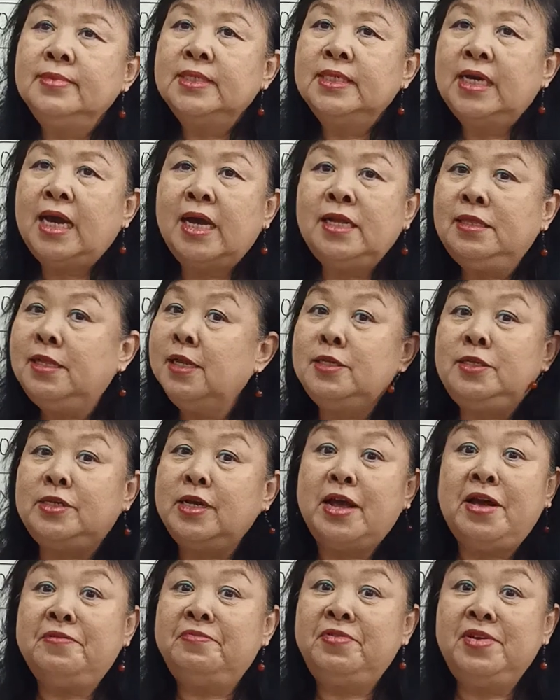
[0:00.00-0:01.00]
I teach
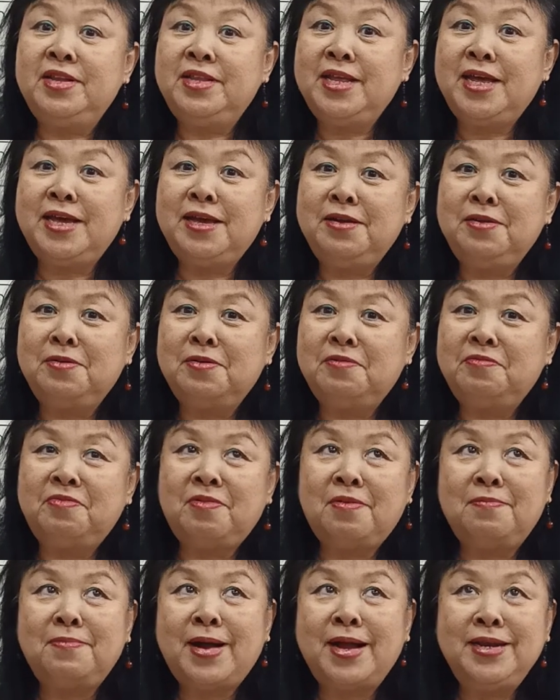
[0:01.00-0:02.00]
every day,
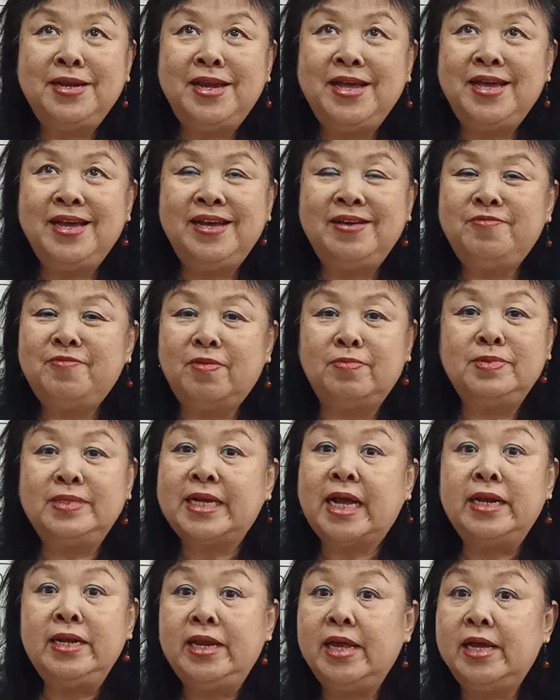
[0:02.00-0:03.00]
from
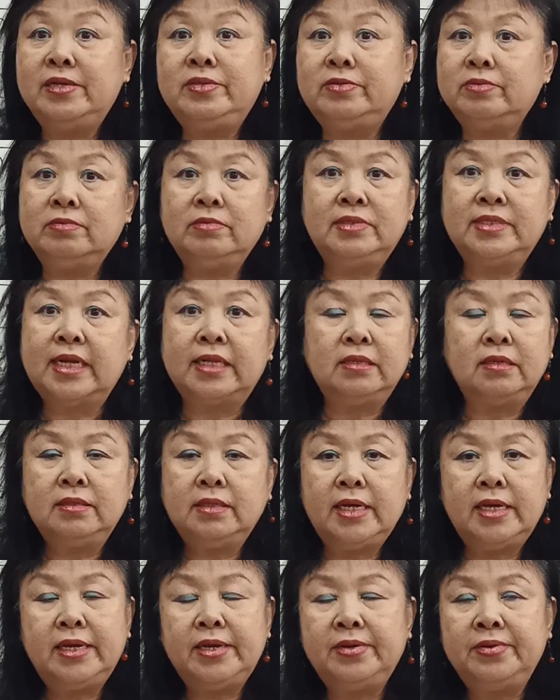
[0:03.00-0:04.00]
Sunday to
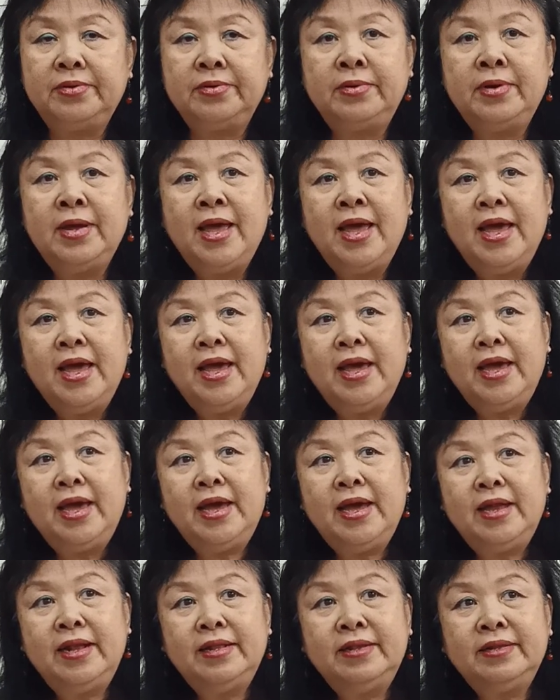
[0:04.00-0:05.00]
Saturday,
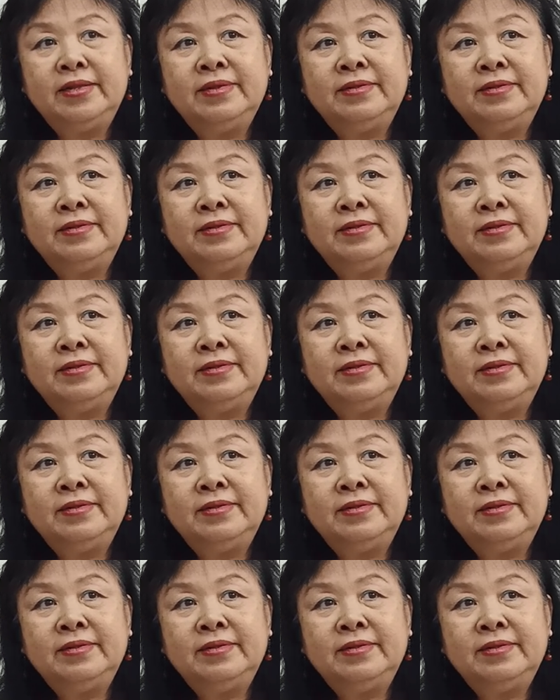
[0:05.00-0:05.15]
and